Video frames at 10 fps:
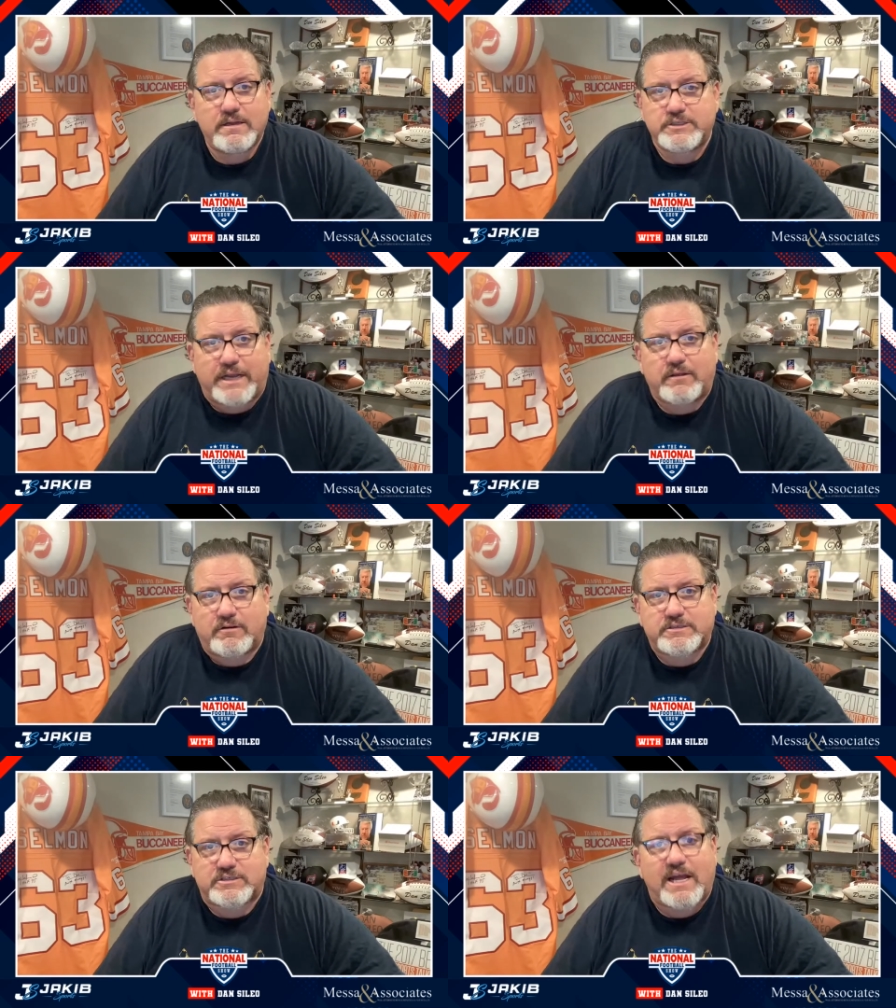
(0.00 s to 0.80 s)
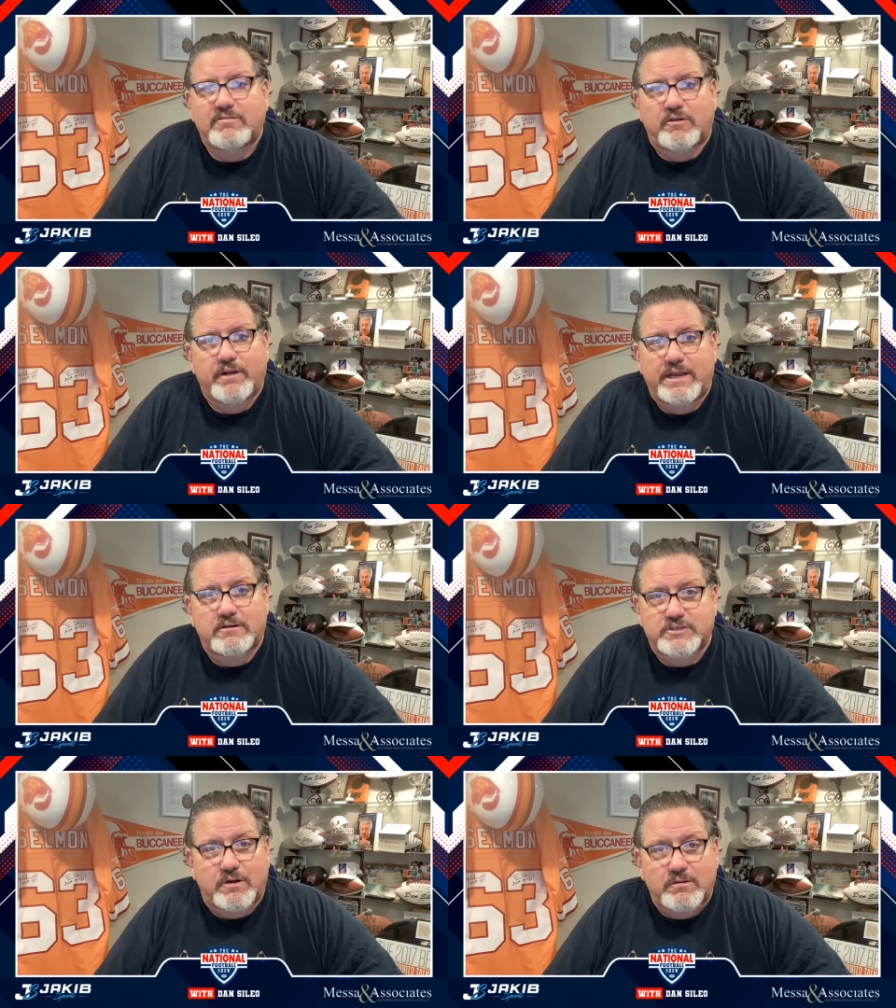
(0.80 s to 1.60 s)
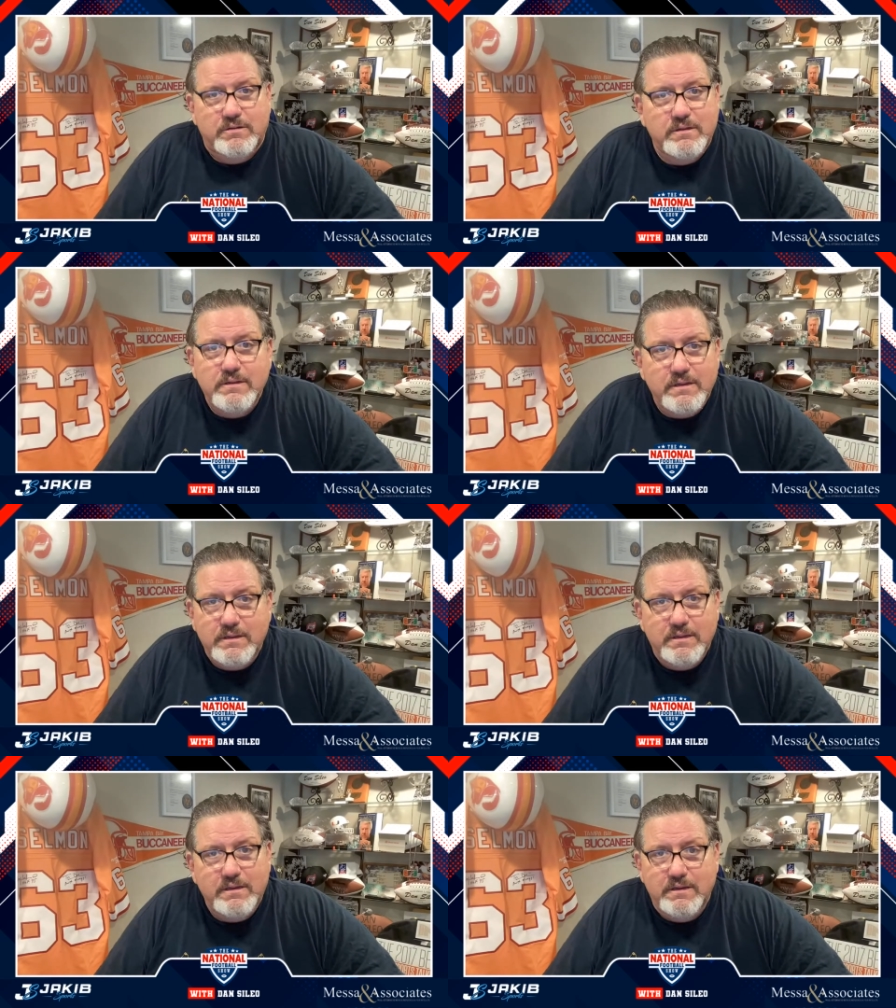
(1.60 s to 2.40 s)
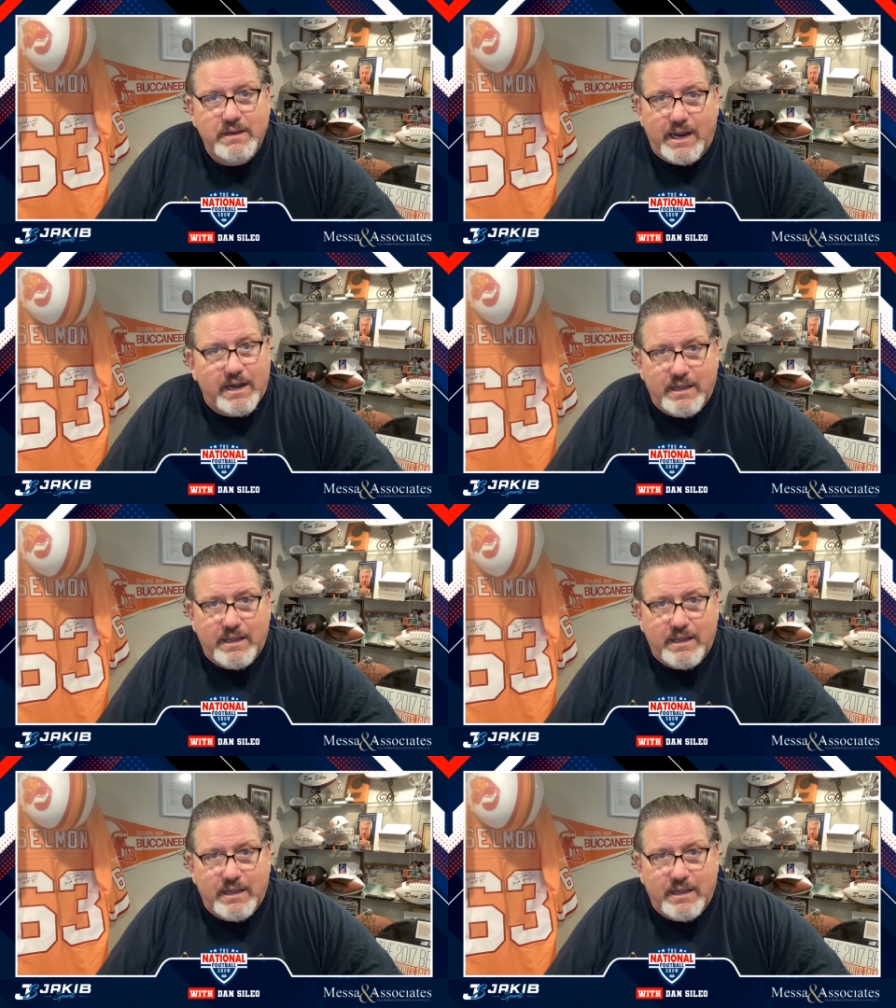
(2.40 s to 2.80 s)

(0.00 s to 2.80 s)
Jalen Hurts is not 30 years old and